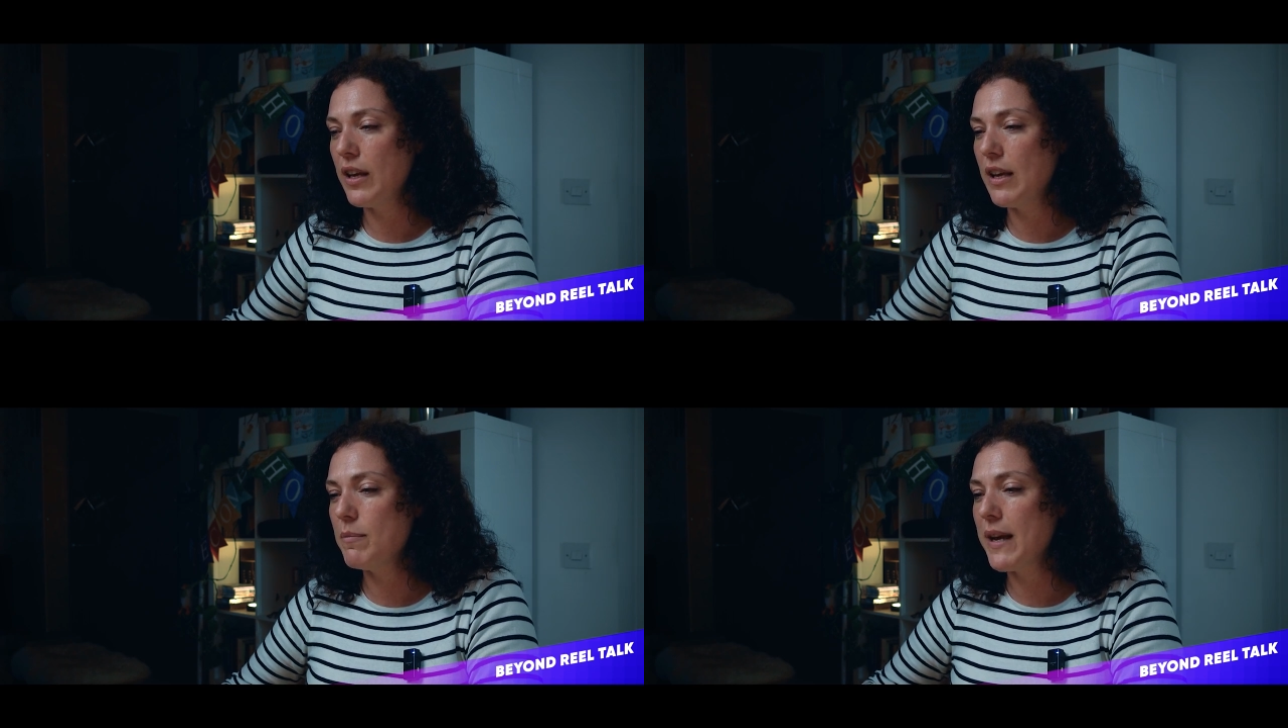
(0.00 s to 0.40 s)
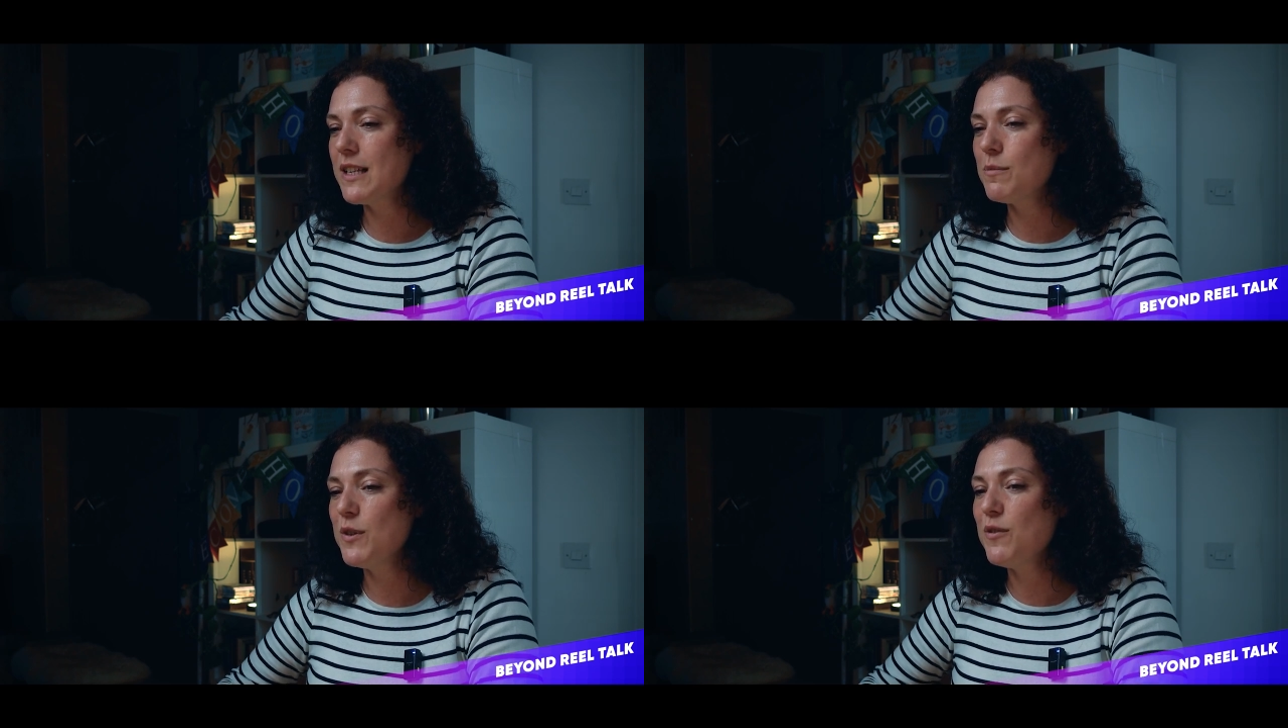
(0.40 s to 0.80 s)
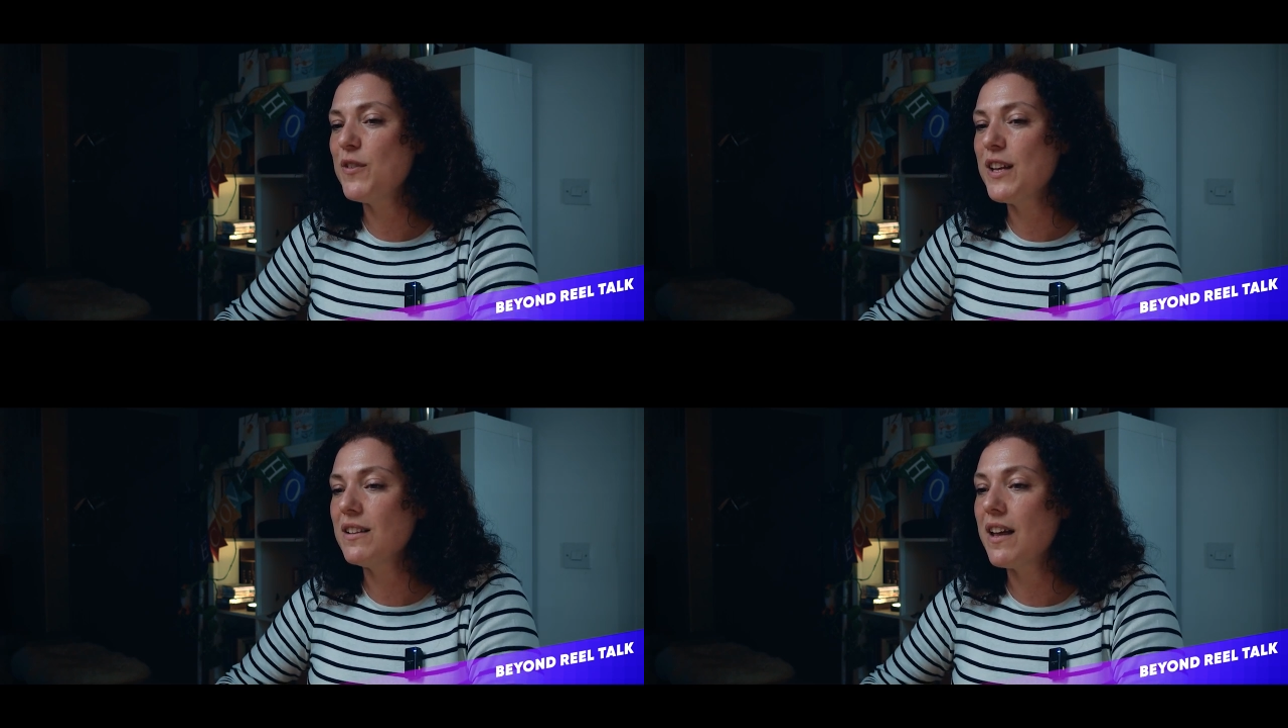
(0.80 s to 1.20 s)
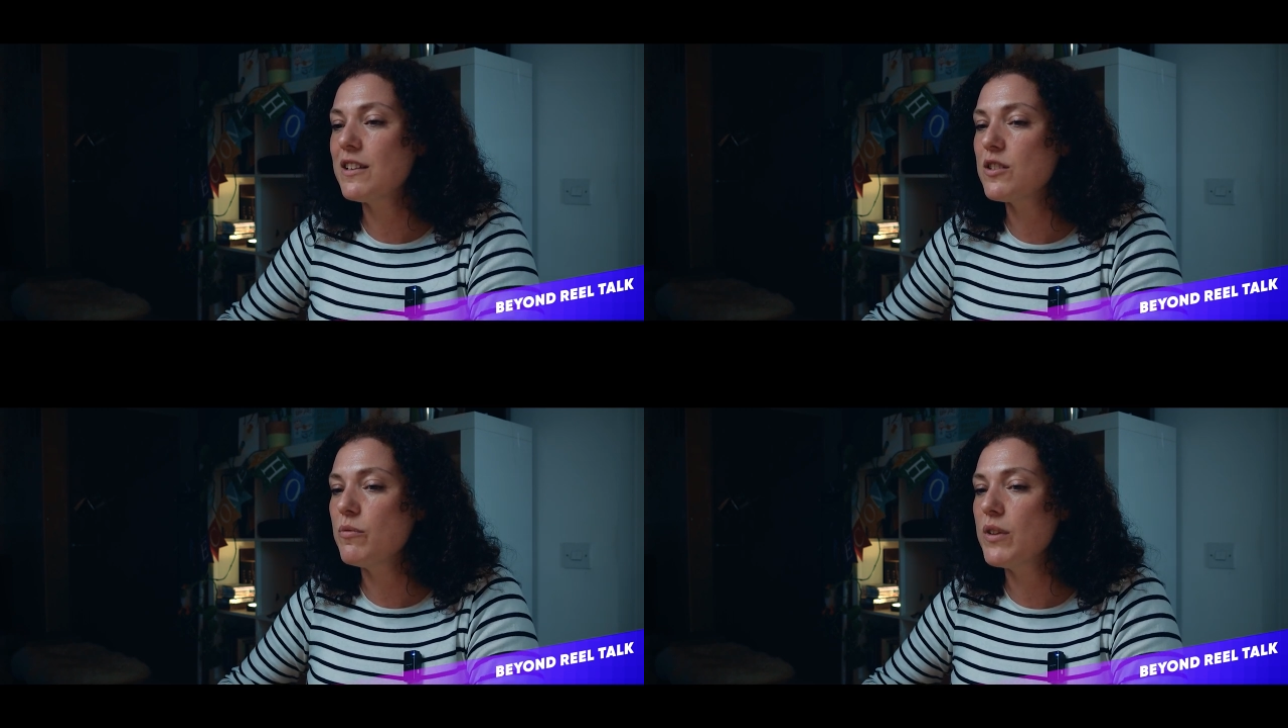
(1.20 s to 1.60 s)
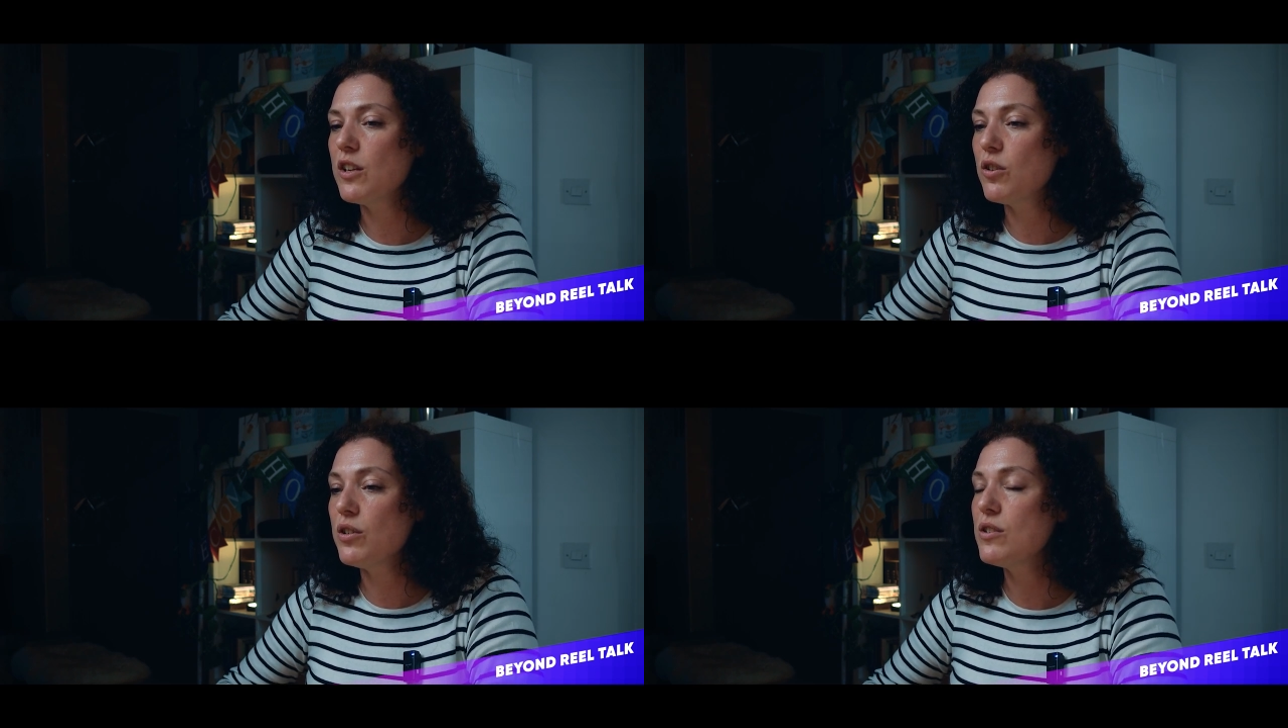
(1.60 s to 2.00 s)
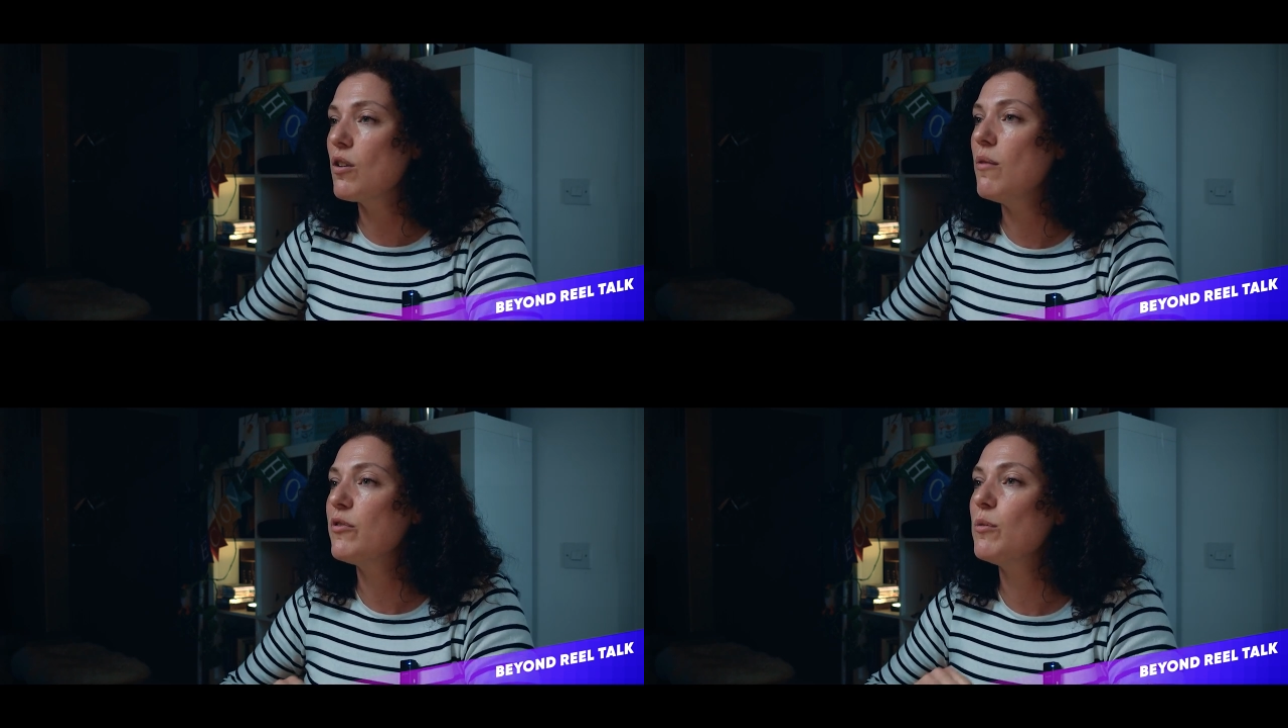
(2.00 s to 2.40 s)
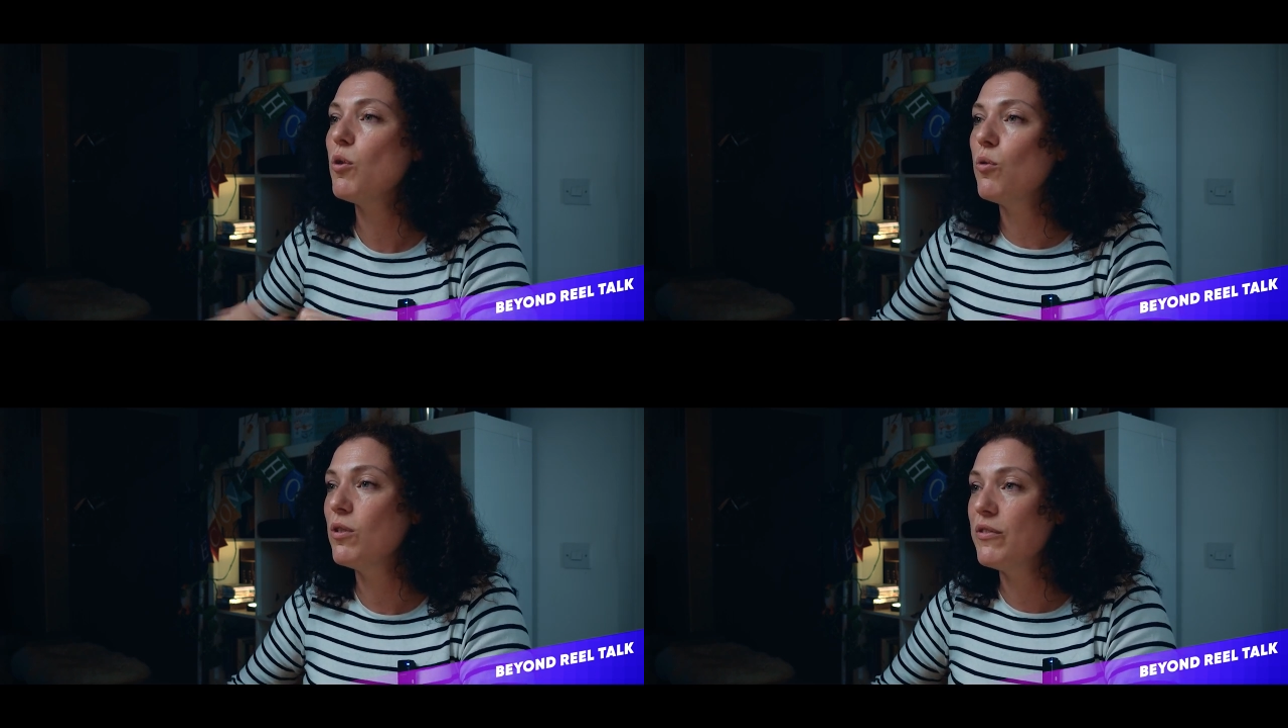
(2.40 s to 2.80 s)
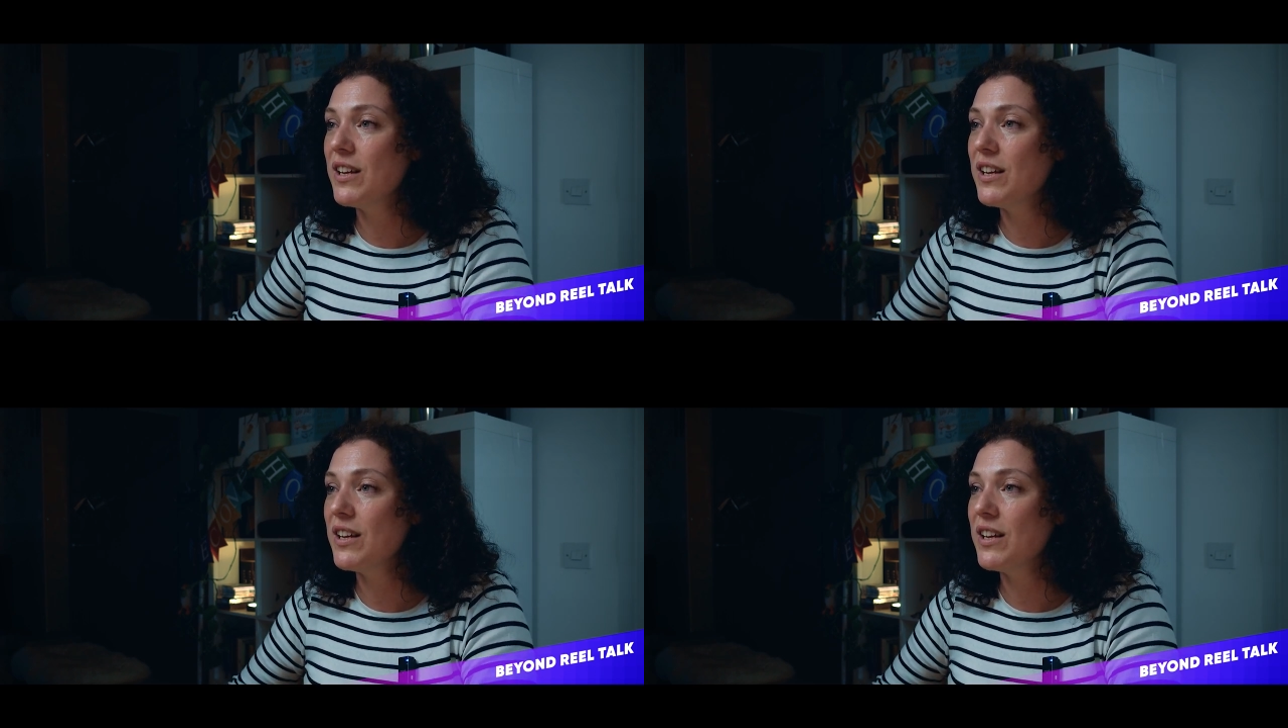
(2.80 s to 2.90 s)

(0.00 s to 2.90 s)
it makes me feel like something good has come from all of